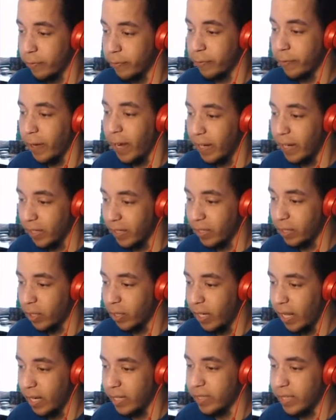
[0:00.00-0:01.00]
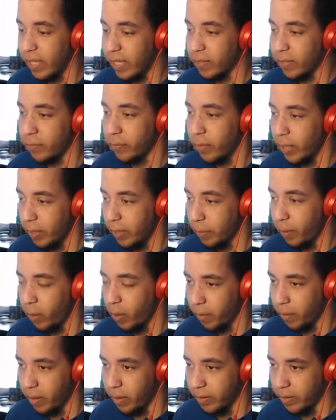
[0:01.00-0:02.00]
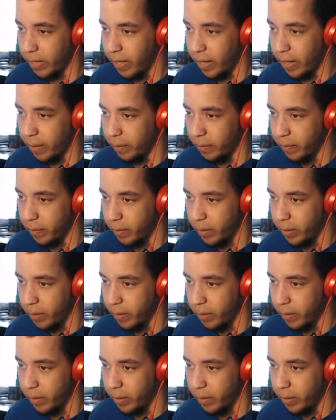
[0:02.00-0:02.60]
finally learn how to say this freaking Pokemon's name.